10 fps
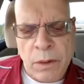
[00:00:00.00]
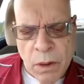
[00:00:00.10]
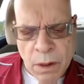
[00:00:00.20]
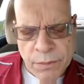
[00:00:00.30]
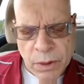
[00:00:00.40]

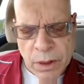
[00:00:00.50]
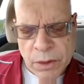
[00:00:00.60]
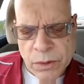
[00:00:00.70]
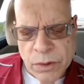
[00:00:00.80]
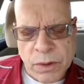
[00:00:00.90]
offer
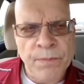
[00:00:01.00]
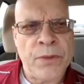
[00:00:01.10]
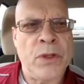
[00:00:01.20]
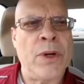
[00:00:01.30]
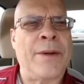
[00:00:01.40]
because
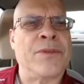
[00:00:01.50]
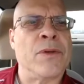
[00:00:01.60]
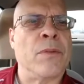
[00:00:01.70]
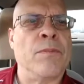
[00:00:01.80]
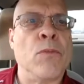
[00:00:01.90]
you have
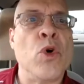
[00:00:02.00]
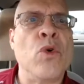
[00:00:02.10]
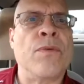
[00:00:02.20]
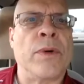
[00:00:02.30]
to move,